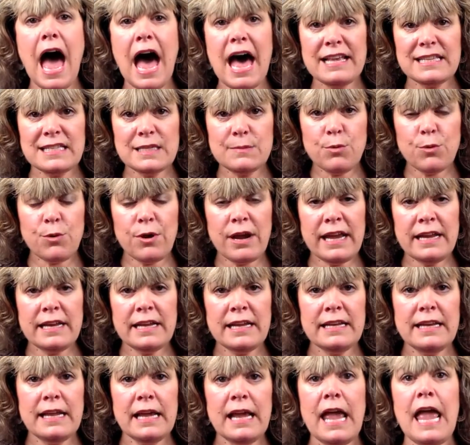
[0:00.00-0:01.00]

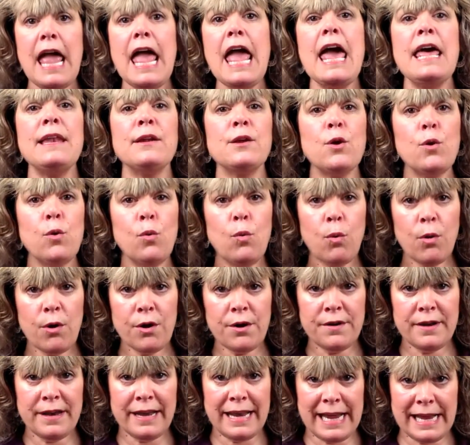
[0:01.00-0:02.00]
aspirated, and
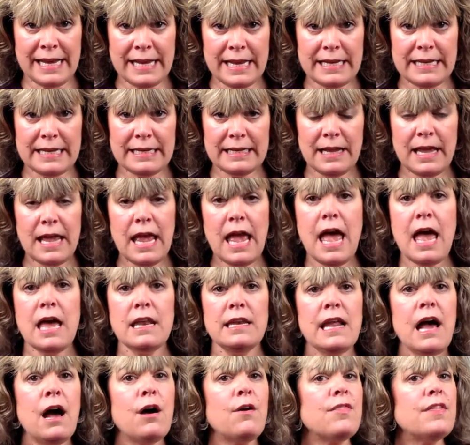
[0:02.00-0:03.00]
coordinated.
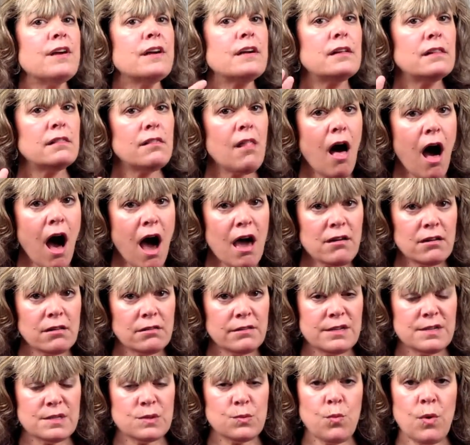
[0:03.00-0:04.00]
Now the
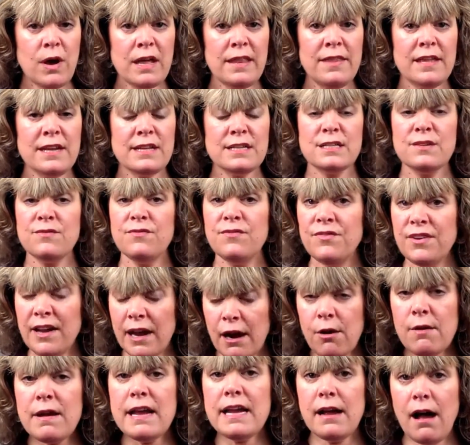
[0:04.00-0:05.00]
glottal is one that is
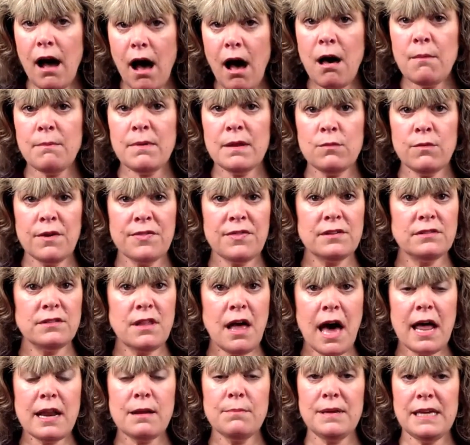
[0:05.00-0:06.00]
very common with a
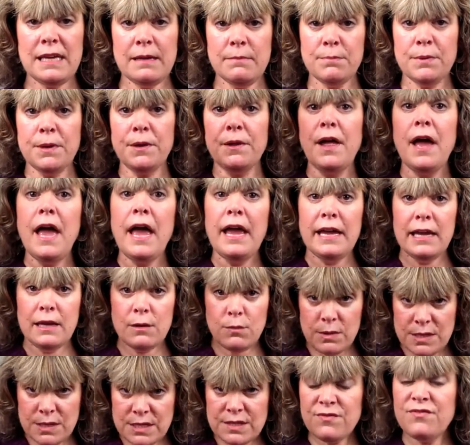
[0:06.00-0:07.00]
lot of people.
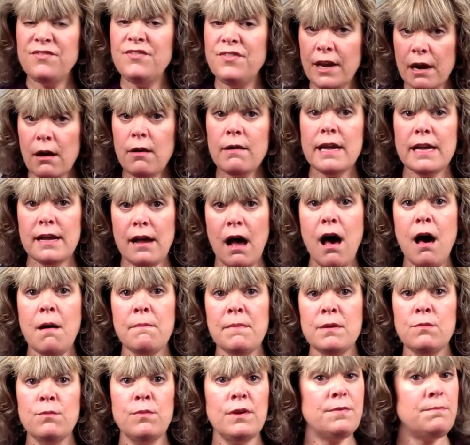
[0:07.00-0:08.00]
It was very
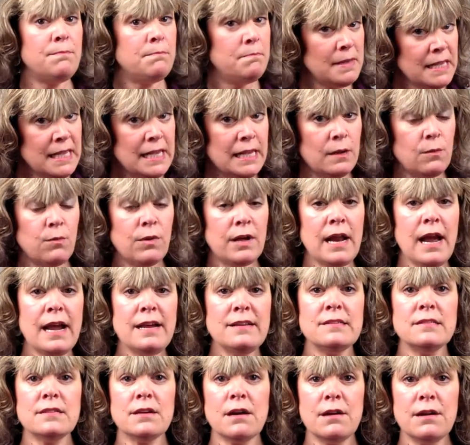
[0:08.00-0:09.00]
common with me when
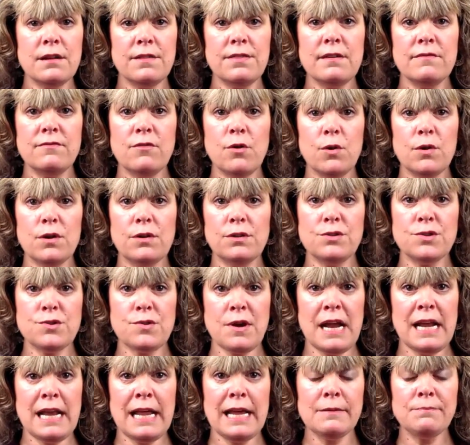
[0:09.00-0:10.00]
I started the vocal
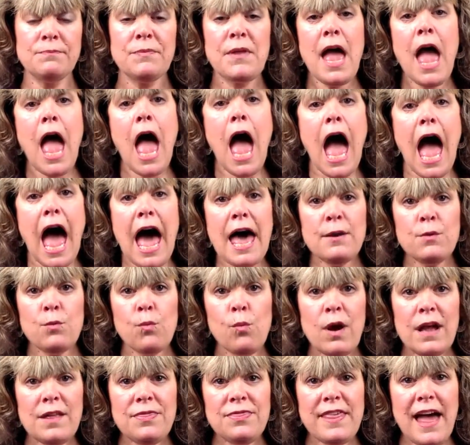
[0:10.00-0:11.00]
training.
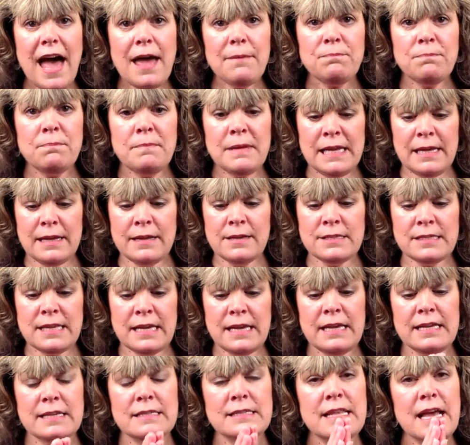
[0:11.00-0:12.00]
And what that means
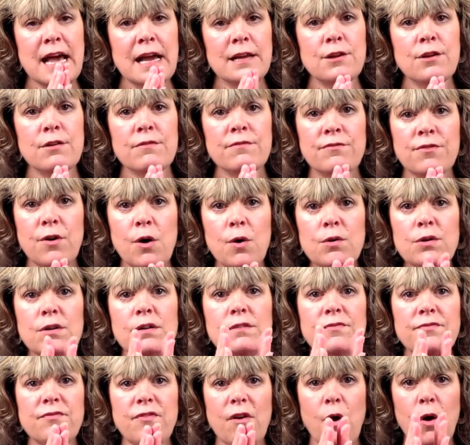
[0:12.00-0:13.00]
is that your
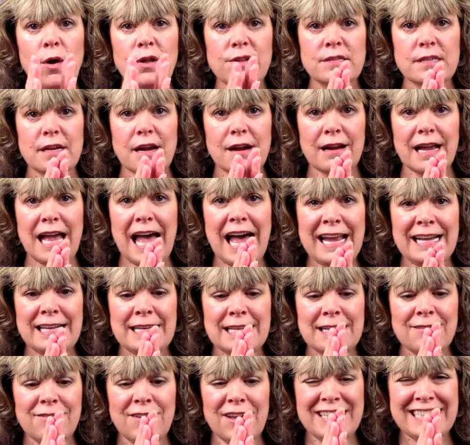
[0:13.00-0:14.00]
vocal folds are kind
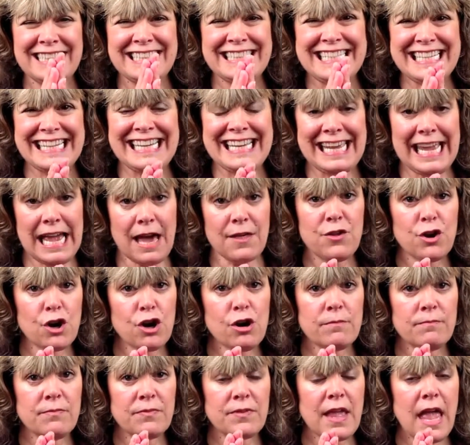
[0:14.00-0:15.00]
of
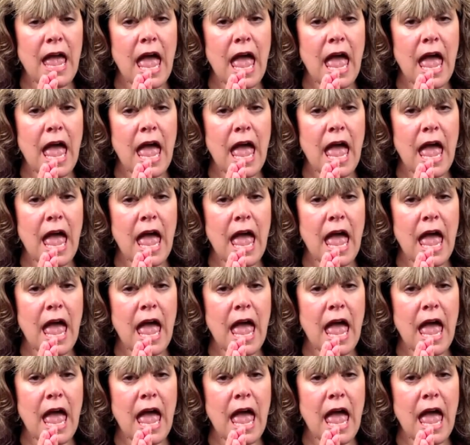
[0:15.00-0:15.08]
together,